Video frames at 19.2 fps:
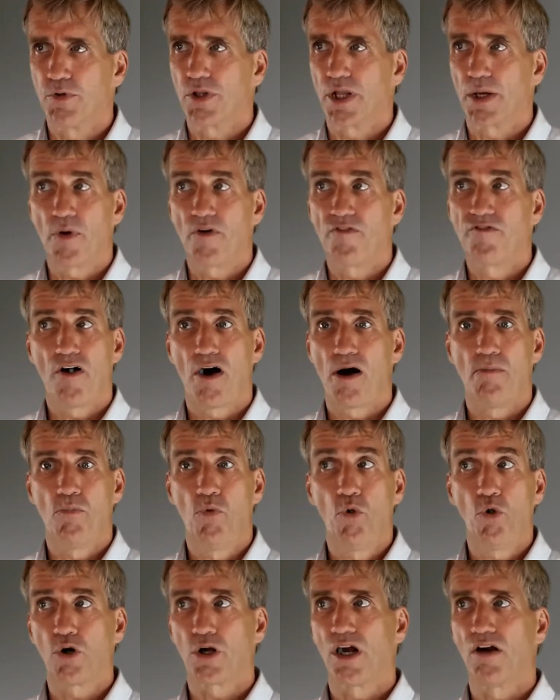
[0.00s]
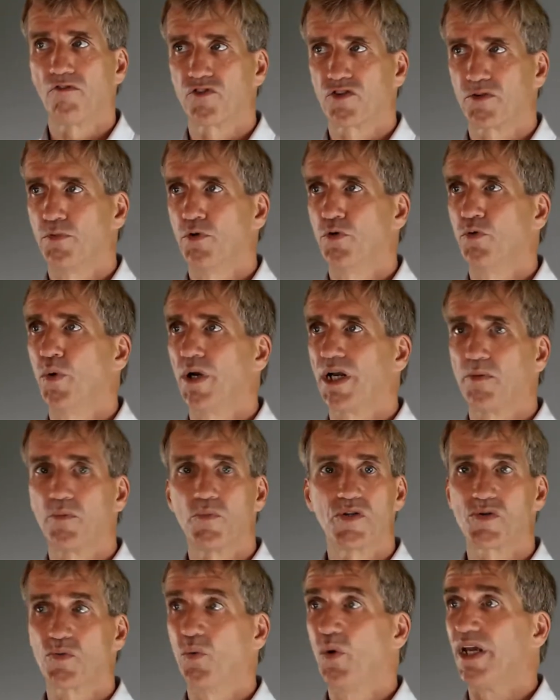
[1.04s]
They were far more comfortable when it
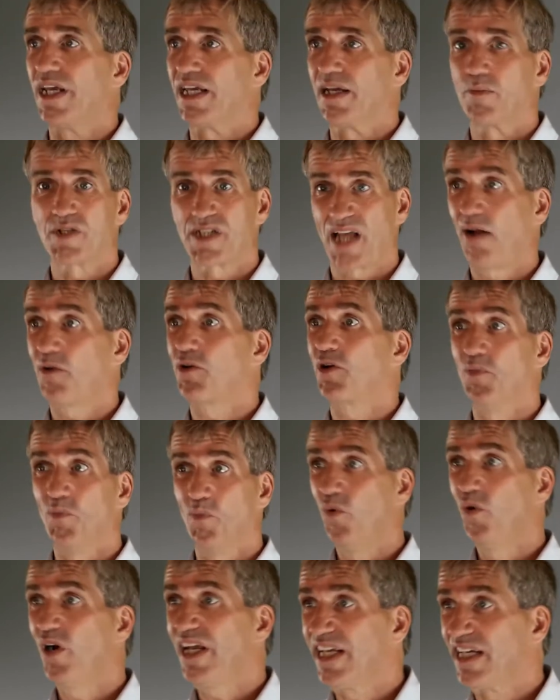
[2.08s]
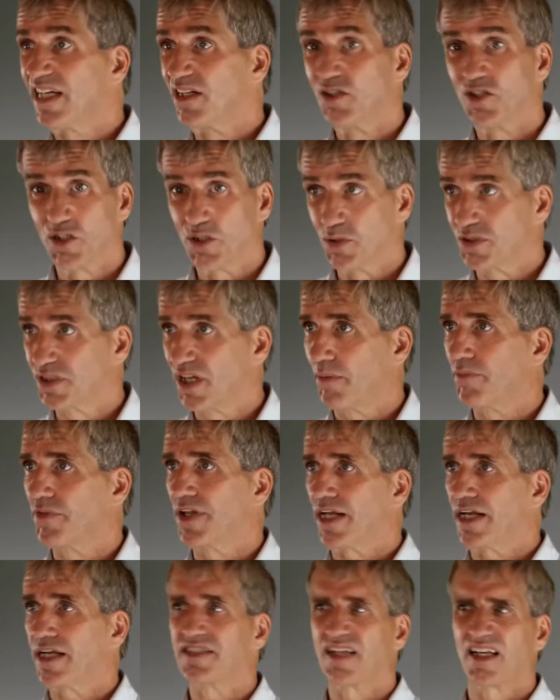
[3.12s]
was we. It was how can we do something,
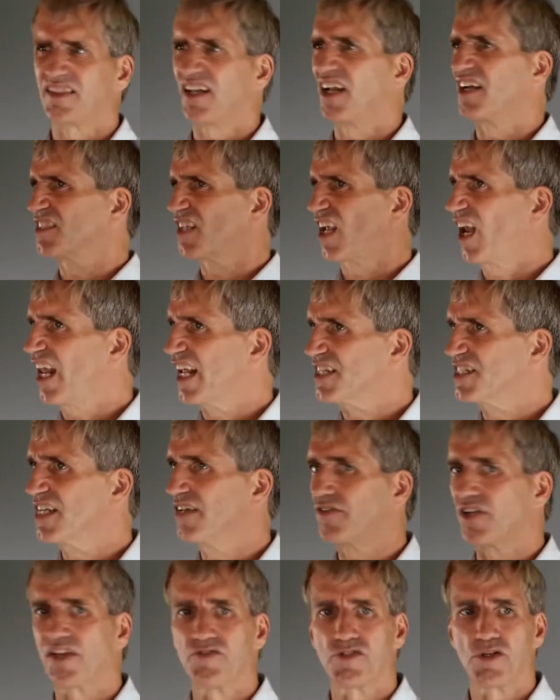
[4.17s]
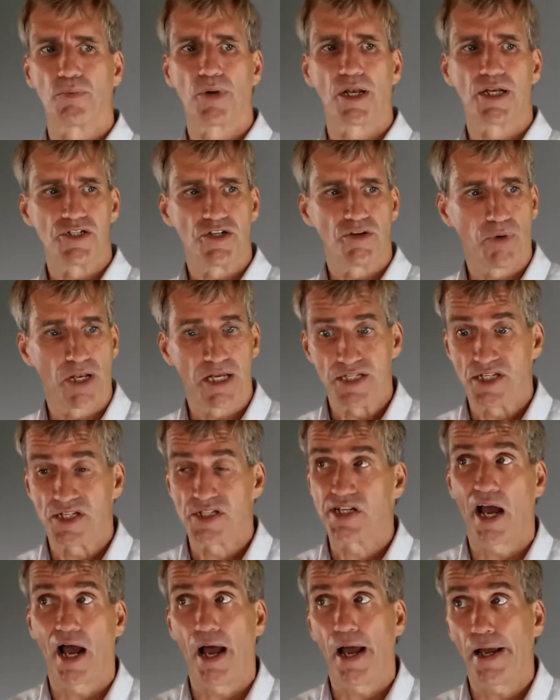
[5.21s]
because that's nice collective and gives you plenty of places to
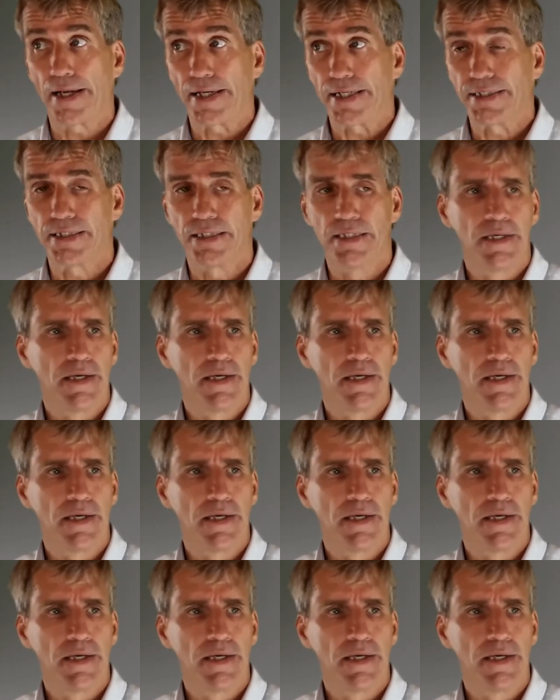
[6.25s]
hide.